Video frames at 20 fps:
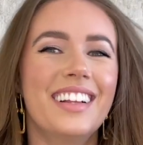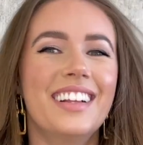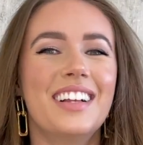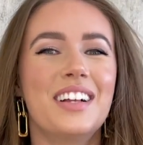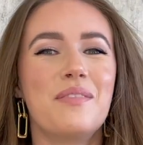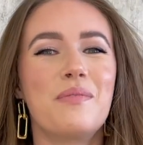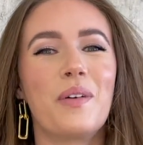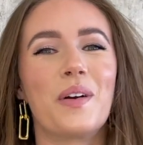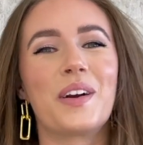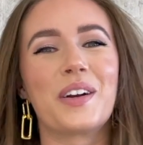
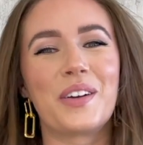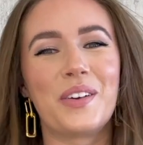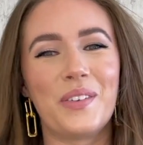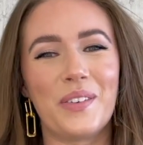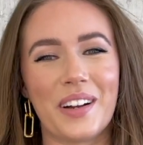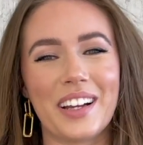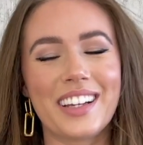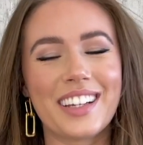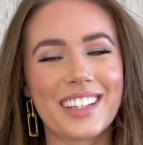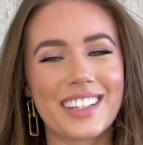more
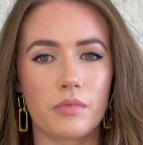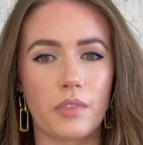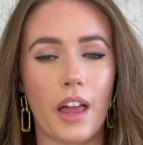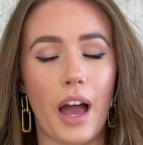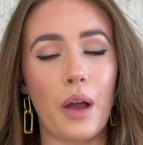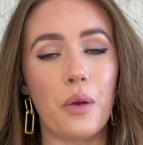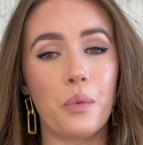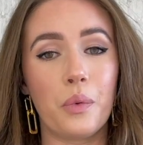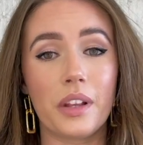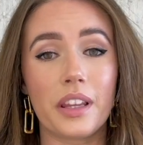quick. I
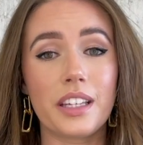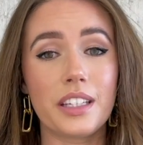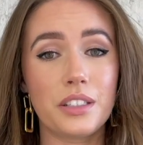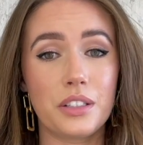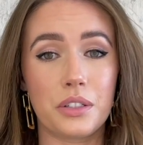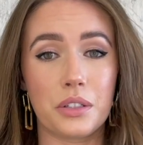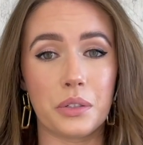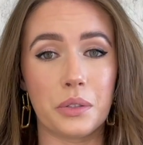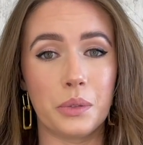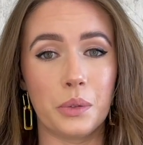really
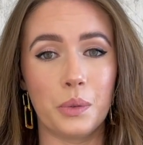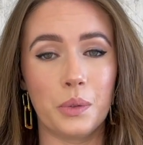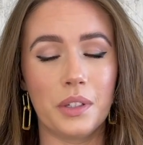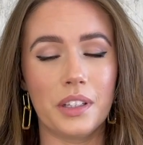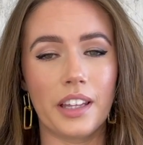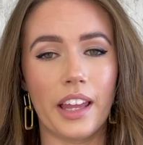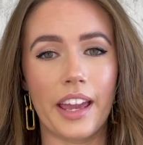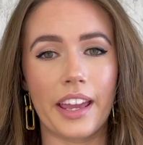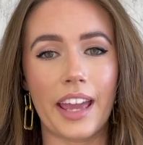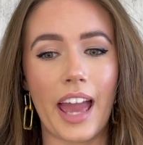do
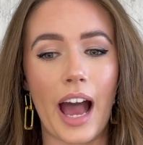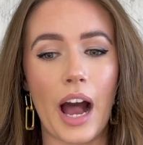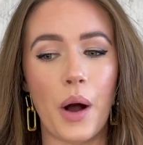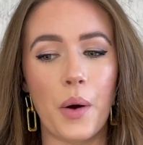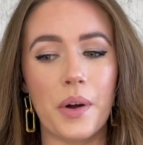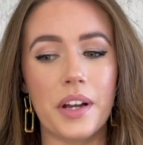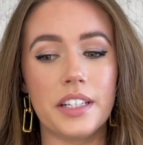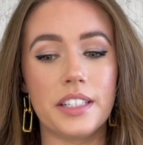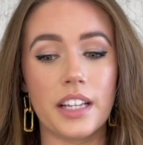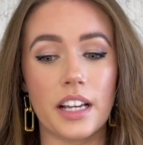like how
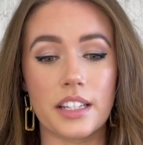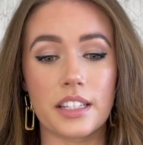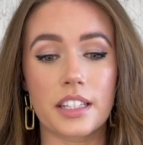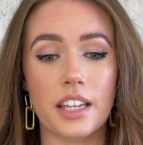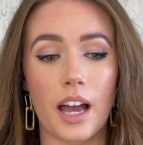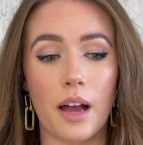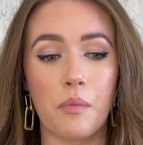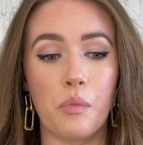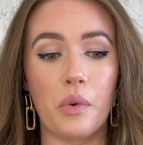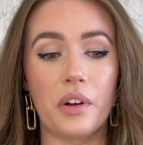it does
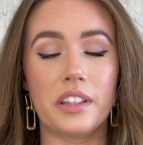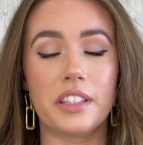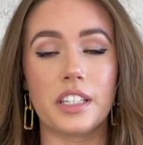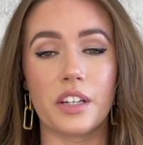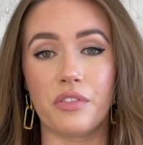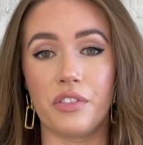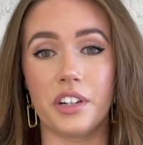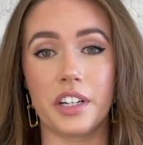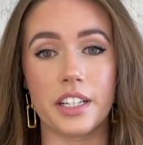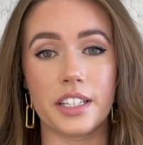come with
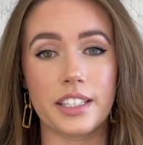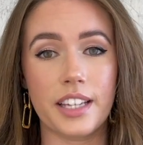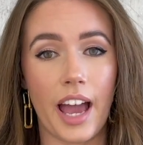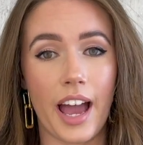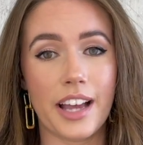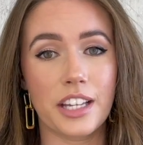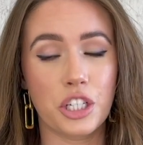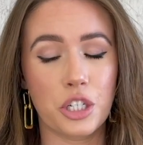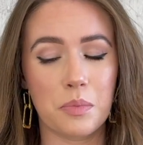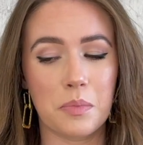different
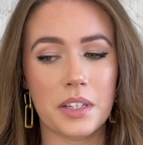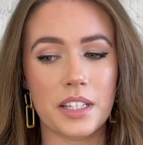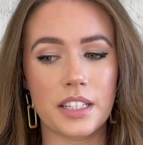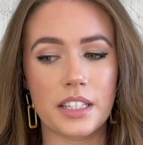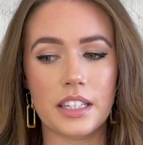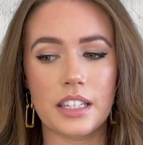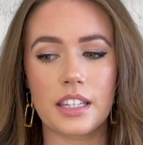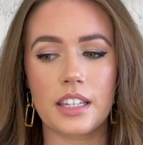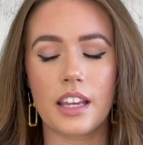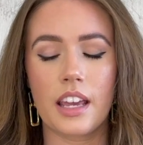
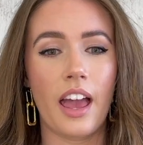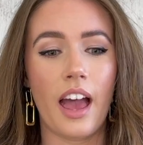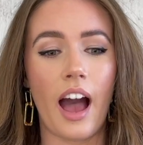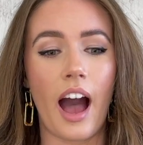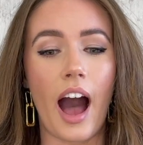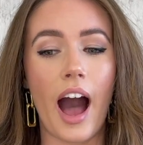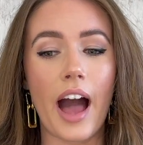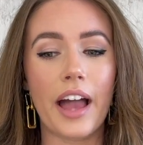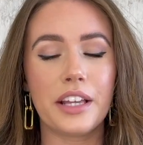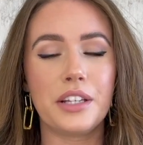attachments.
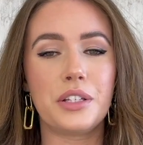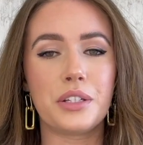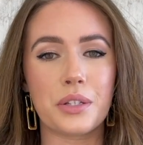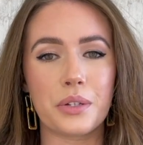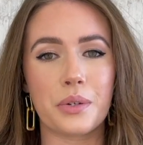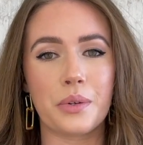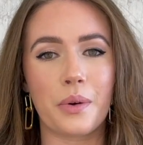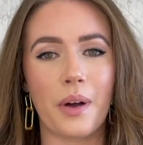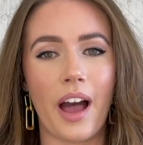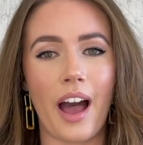I
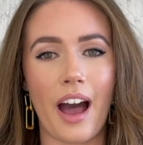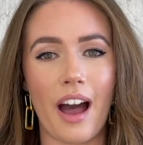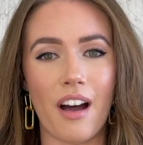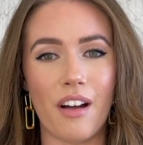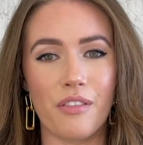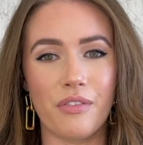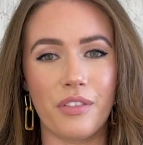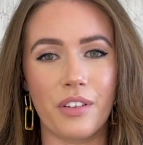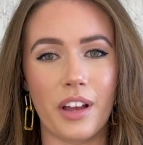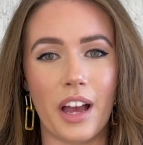do
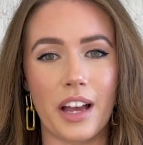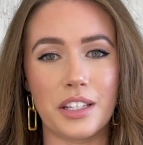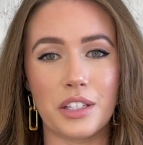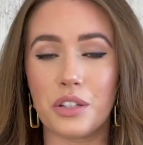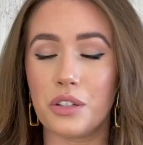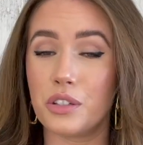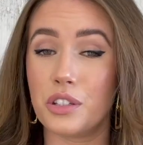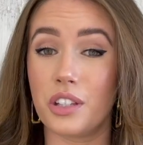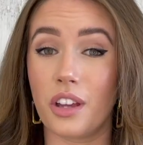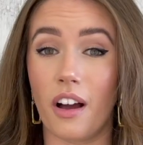have, as
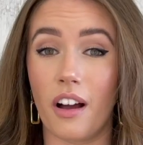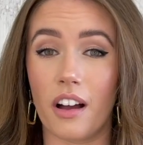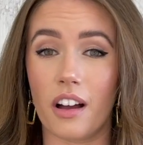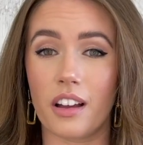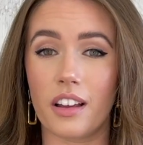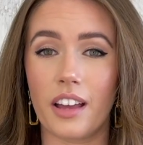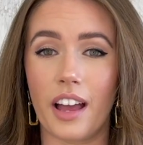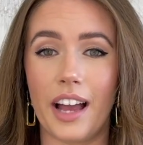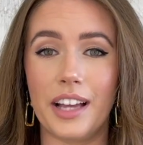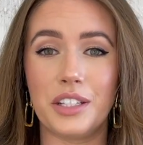you saw,
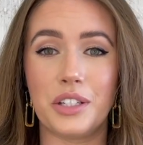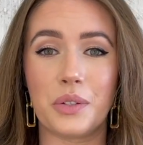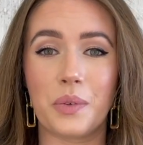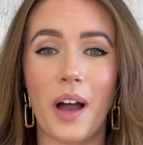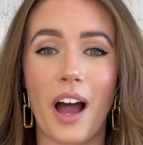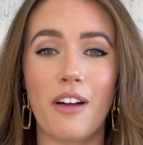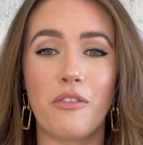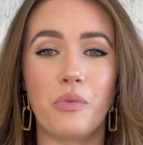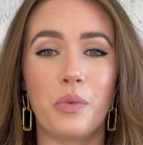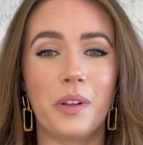I do
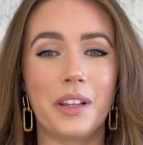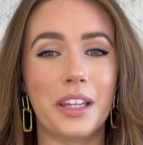have really